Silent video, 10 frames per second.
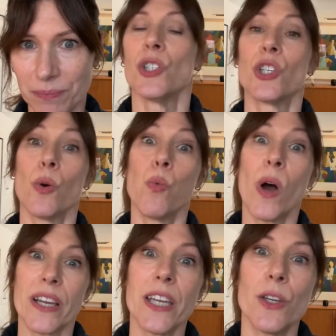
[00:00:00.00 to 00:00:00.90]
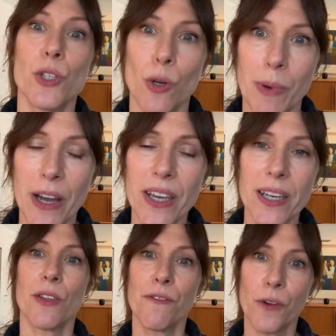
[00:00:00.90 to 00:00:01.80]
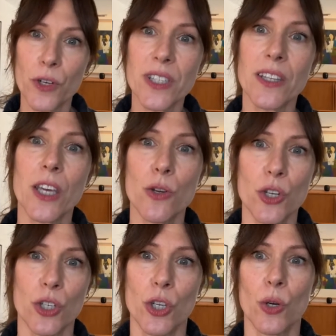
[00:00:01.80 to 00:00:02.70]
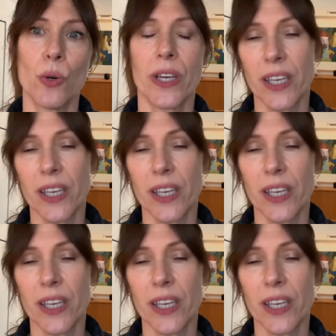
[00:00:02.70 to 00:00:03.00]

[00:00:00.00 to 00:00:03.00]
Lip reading: So what can you do about it? The first thing that you should do